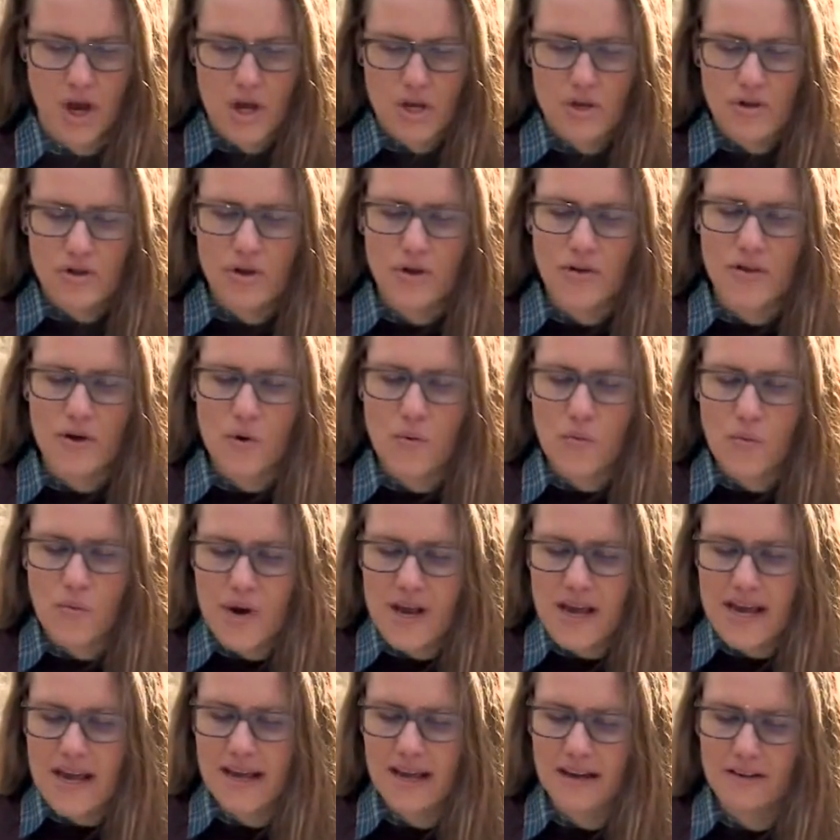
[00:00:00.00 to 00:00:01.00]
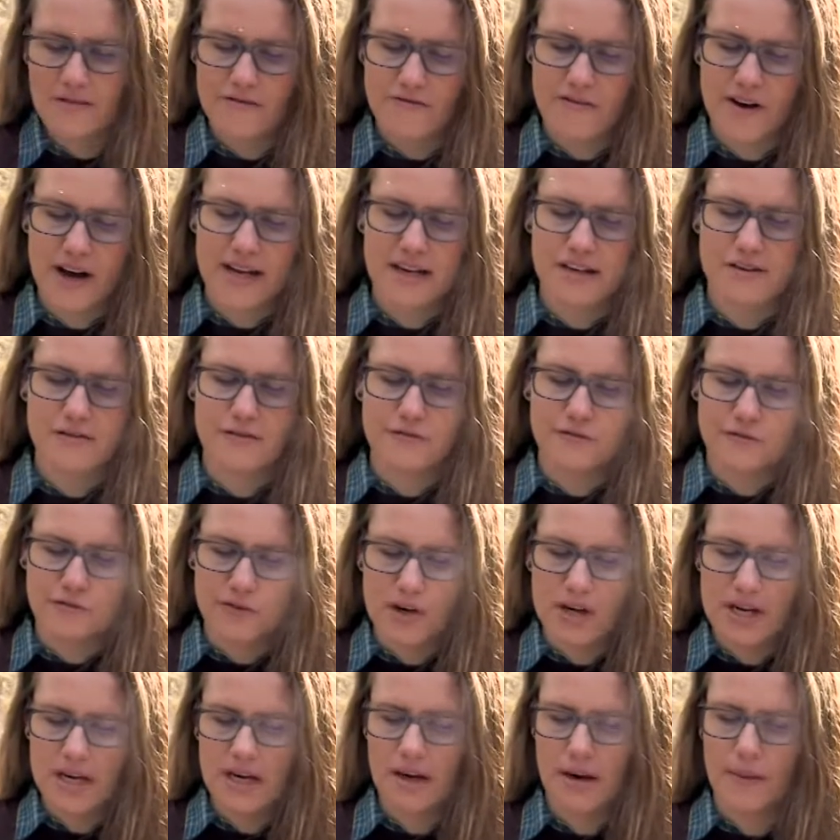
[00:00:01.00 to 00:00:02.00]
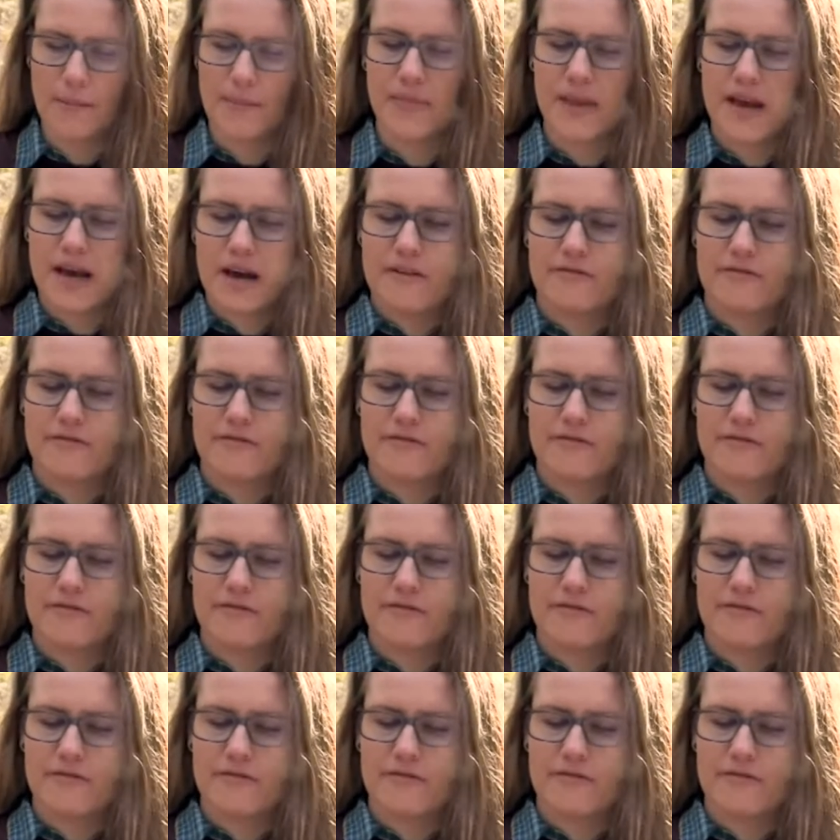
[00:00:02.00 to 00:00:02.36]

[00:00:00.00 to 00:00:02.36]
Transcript: so that we can find freedom